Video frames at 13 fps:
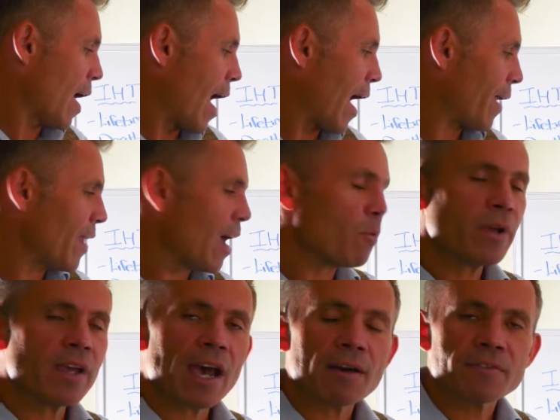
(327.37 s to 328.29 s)
and now
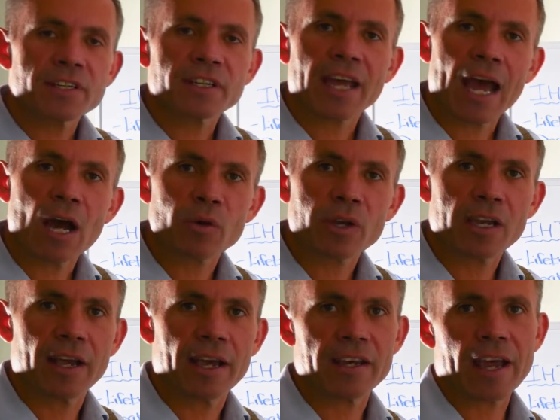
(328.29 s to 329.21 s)
we have to
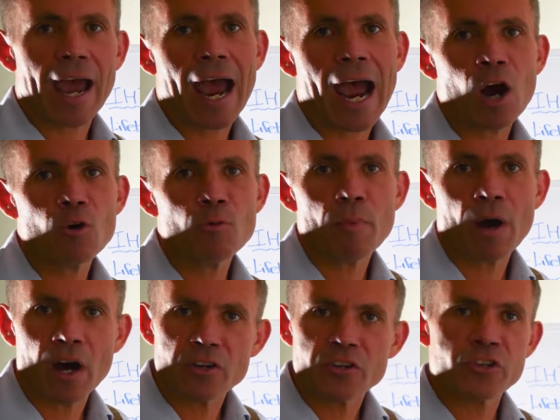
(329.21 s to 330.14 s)
calculate how
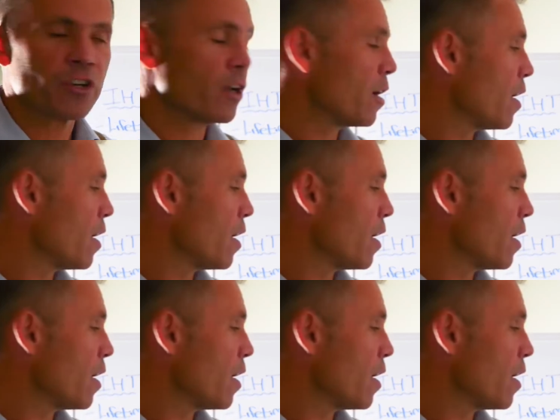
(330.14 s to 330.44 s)
much